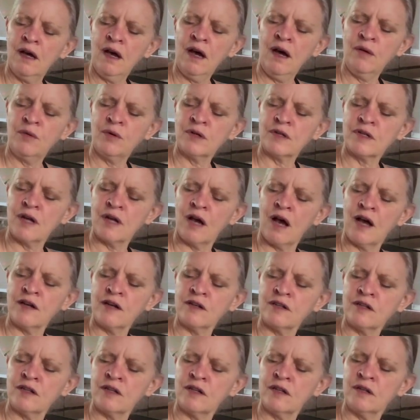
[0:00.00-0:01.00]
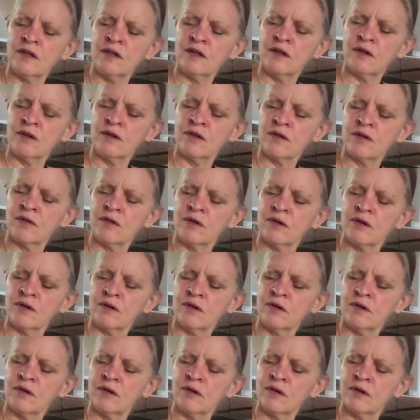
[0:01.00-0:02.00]
were taught to you
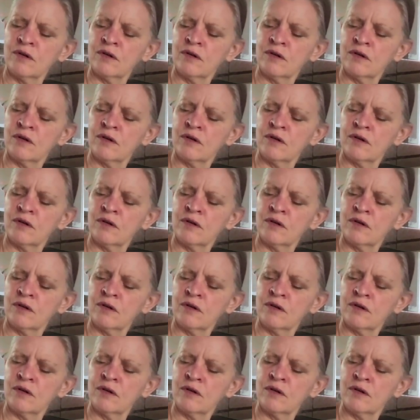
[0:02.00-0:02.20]
through